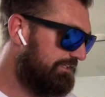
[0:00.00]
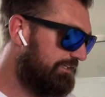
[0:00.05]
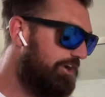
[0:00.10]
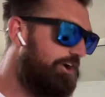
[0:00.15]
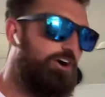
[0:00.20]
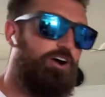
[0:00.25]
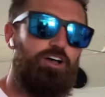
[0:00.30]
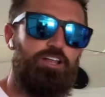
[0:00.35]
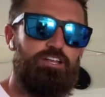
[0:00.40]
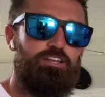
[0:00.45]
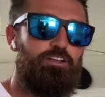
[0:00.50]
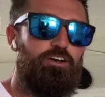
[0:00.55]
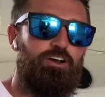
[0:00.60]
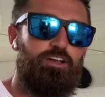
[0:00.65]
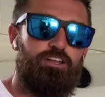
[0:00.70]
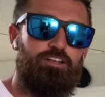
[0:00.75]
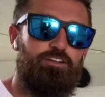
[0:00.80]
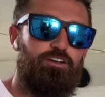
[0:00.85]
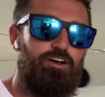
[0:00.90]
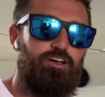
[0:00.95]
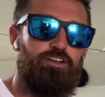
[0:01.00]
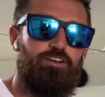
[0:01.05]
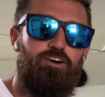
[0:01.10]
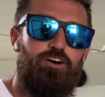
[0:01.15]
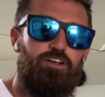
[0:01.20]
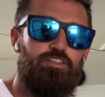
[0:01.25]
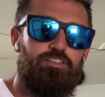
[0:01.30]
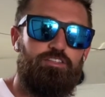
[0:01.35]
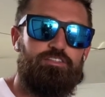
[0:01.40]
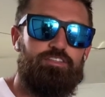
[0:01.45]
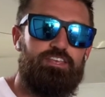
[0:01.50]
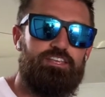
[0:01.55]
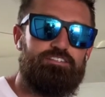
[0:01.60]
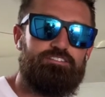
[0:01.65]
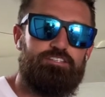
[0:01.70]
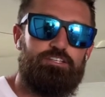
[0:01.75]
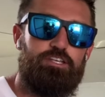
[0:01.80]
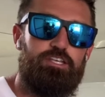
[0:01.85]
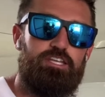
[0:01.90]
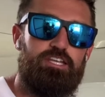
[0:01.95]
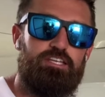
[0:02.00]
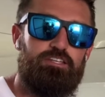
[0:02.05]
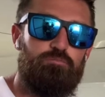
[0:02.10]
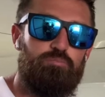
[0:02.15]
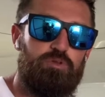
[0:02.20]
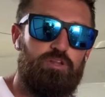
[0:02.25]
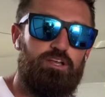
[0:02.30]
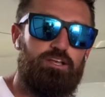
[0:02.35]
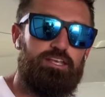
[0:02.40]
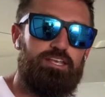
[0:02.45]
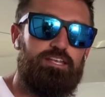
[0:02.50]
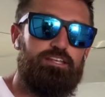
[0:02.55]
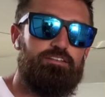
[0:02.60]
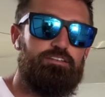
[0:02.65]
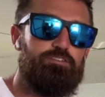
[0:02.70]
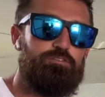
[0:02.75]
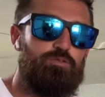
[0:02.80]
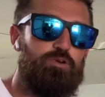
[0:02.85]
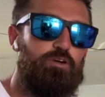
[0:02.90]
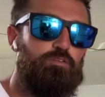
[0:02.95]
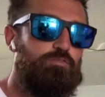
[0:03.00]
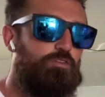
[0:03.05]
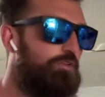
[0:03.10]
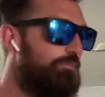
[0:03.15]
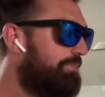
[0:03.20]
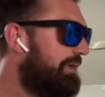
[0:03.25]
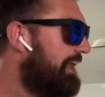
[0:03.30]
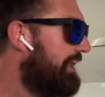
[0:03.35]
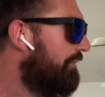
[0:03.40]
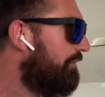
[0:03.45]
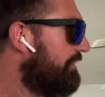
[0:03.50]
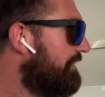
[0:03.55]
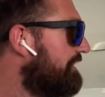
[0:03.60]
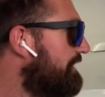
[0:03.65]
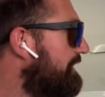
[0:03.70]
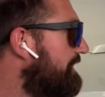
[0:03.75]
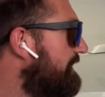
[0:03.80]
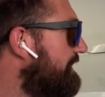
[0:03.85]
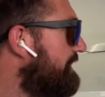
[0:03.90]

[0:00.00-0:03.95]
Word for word: on and on and on. All the things that you need to plug into 12 volt power.